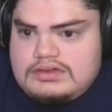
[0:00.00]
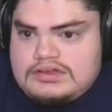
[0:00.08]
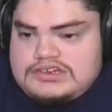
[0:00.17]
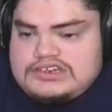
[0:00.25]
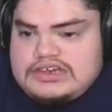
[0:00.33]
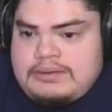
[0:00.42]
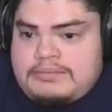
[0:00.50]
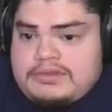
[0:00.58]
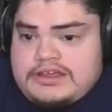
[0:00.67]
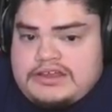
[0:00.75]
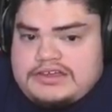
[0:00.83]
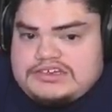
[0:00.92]
Just I'm
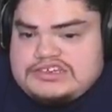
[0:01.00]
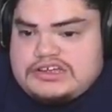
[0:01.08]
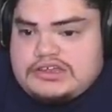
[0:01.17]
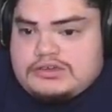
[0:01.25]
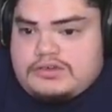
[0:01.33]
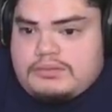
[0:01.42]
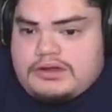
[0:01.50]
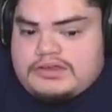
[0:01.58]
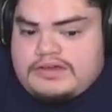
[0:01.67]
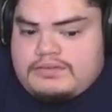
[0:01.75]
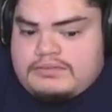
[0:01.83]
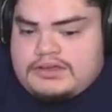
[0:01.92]
literally just gonna throw the ball
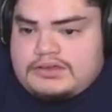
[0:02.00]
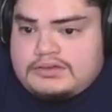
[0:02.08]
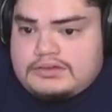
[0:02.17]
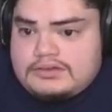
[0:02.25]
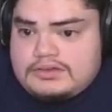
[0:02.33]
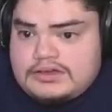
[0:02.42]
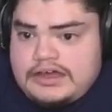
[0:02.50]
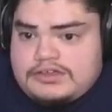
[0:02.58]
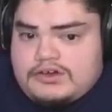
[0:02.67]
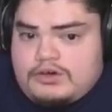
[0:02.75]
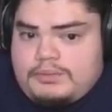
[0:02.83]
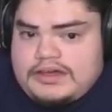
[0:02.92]
down the middle and
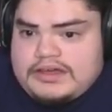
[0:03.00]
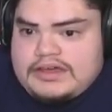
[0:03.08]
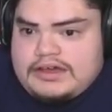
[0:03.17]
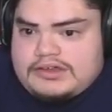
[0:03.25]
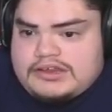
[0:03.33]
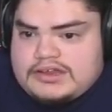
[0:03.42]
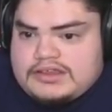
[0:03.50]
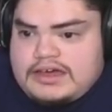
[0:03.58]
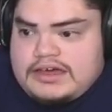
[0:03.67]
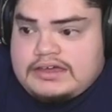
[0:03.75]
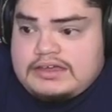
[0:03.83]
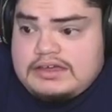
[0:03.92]
hope I get outs like
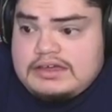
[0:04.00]
that.